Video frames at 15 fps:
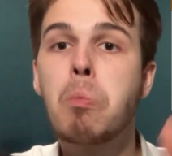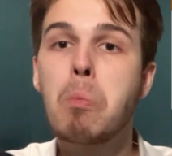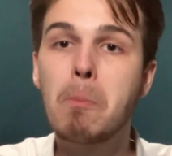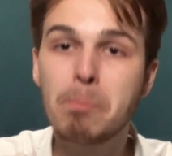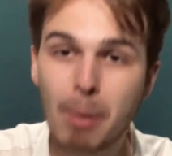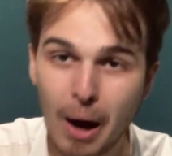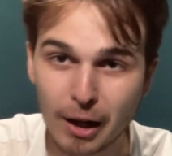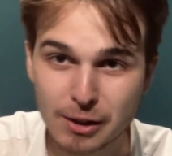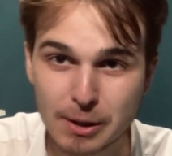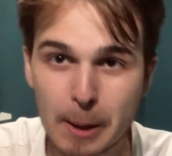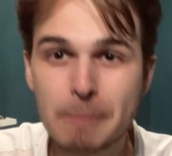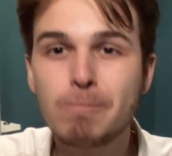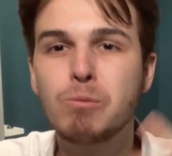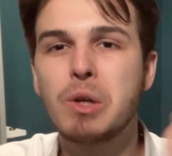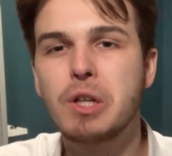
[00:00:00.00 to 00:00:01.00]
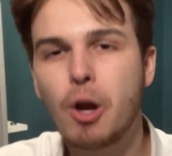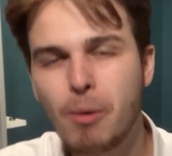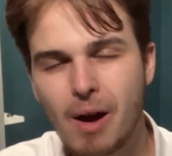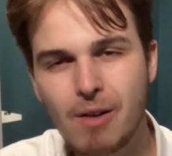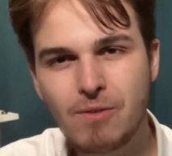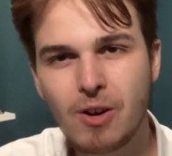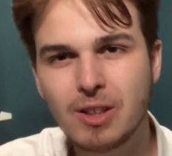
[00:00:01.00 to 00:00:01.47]
But we know
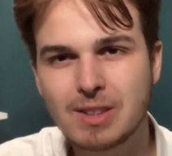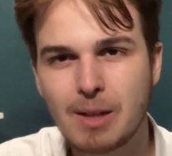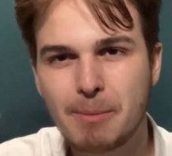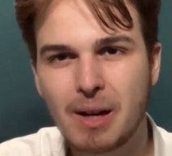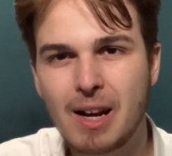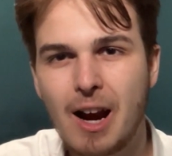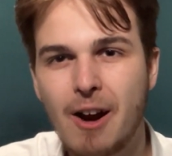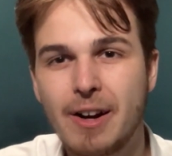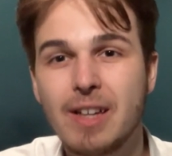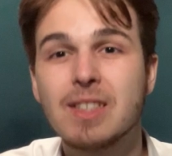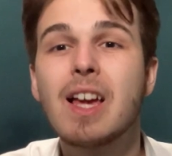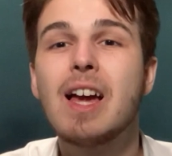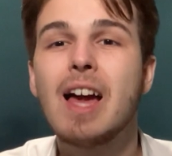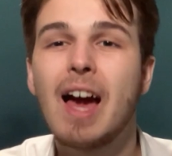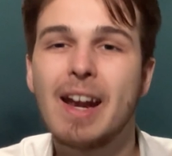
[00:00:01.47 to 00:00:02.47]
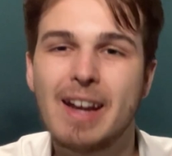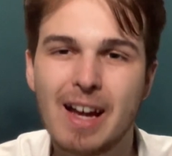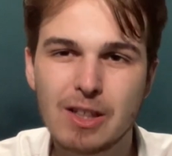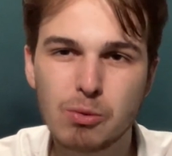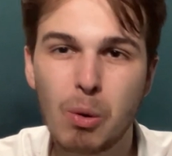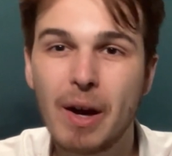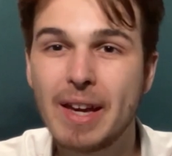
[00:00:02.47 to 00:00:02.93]
how fast that McLaren is, and
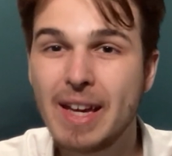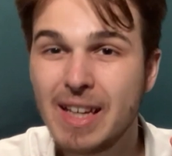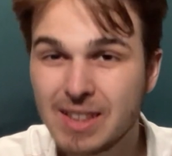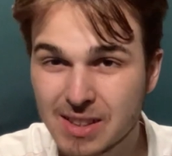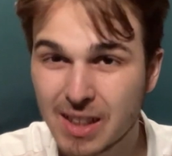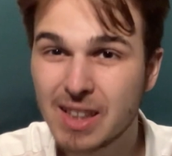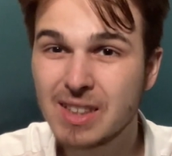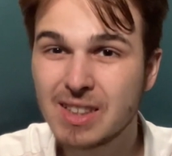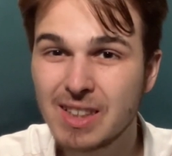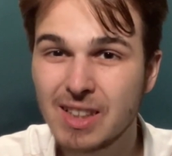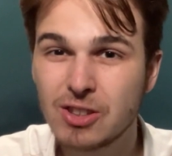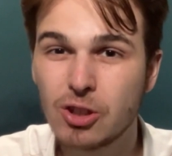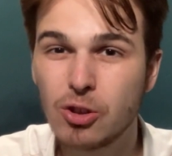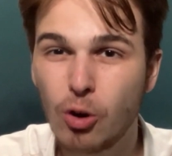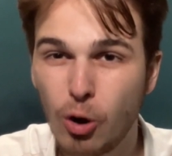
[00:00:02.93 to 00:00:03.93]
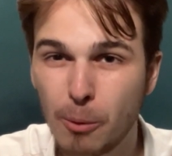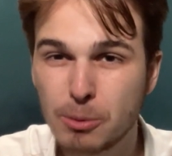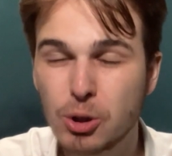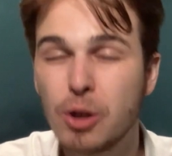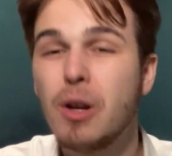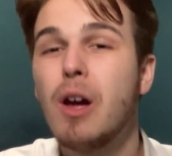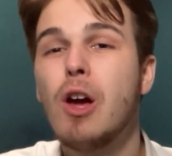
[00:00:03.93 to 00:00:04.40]
that's why he's the consistent
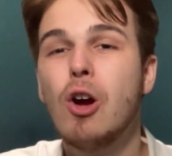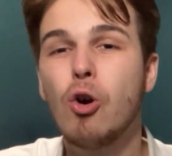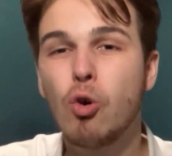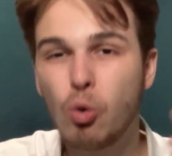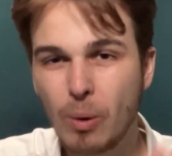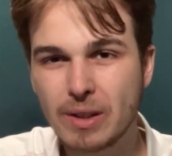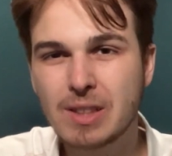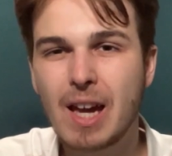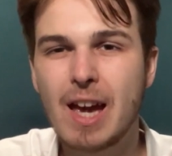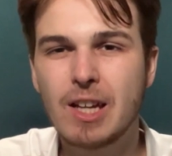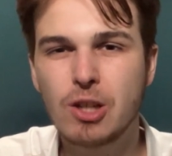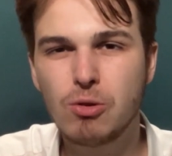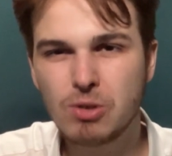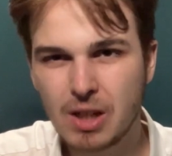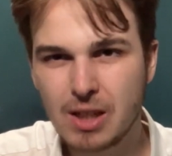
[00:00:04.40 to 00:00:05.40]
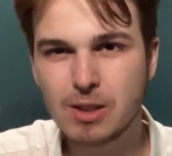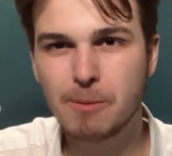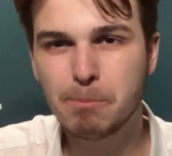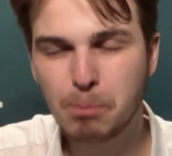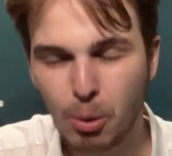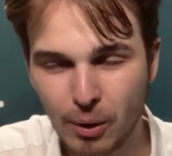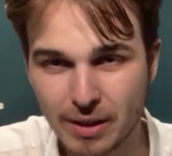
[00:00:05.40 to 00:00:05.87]
option, always getting you
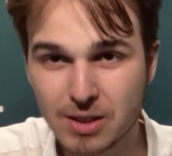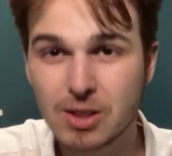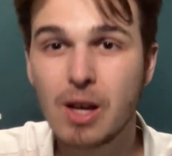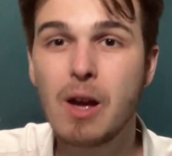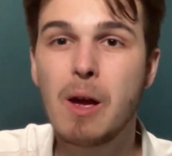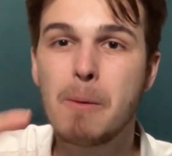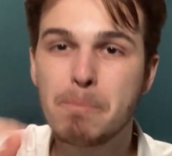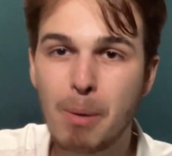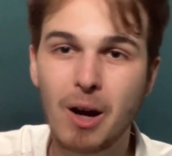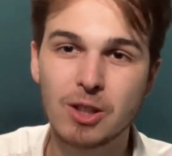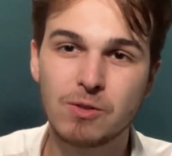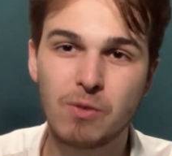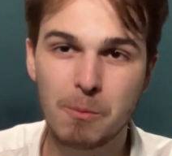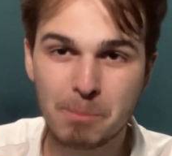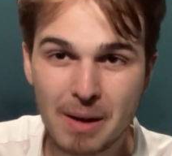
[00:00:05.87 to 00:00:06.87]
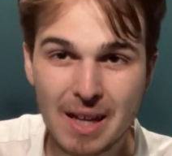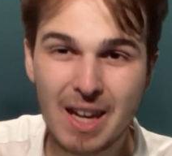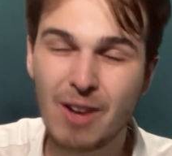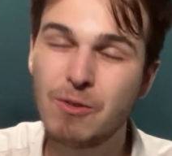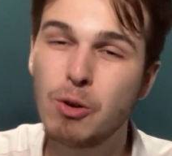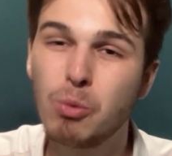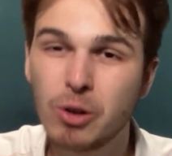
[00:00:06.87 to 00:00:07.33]
decent points. But for me,
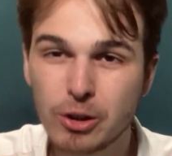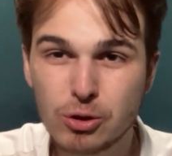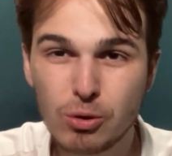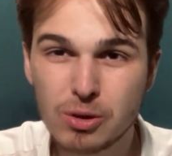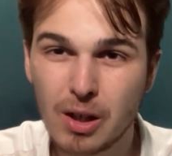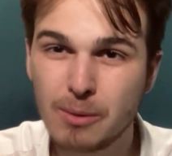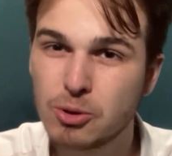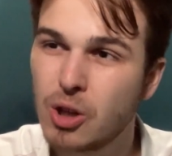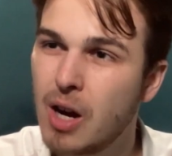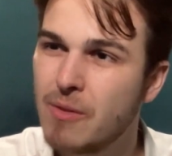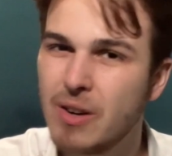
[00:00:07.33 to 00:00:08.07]
if you want a 2 times driver,